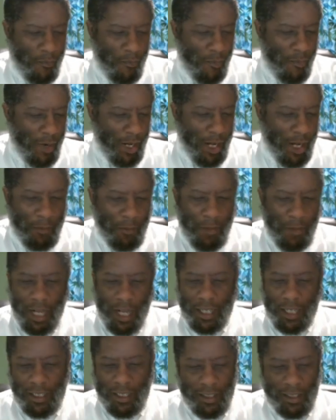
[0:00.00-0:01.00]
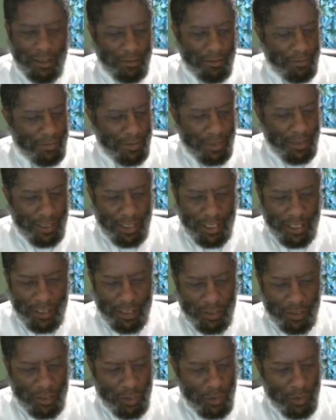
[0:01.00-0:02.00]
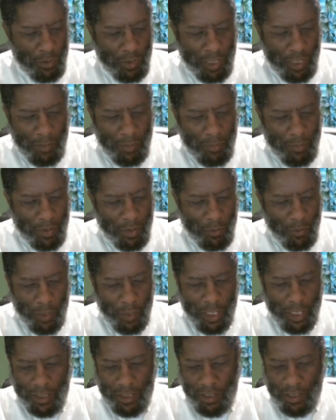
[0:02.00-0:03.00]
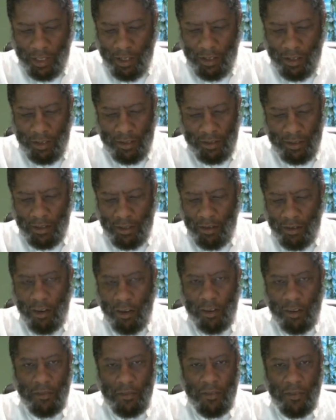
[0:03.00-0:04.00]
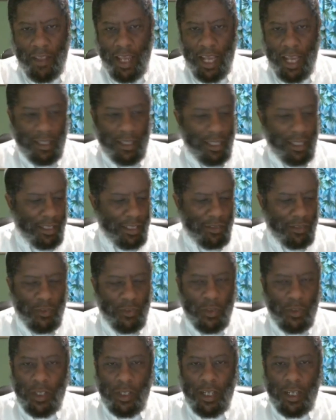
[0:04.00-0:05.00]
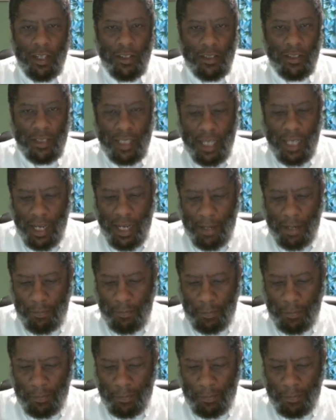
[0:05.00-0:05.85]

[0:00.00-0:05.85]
And I'm not going to get too deep in the weeds on all of that. That's for another time.